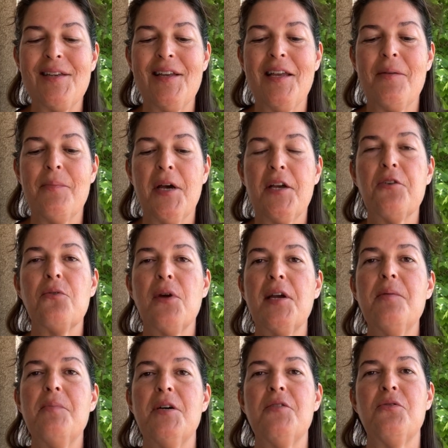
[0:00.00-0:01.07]
And my
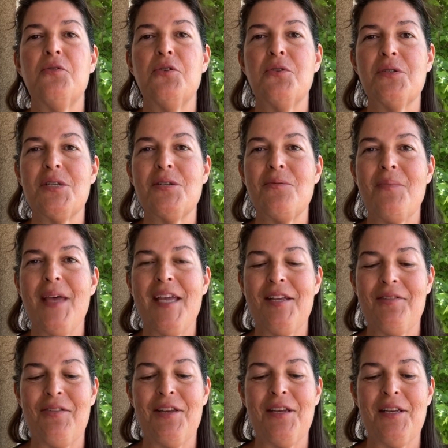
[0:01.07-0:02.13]
grandmother used to
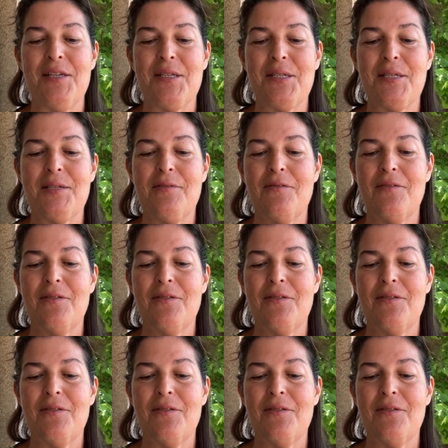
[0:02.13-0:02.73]
make this.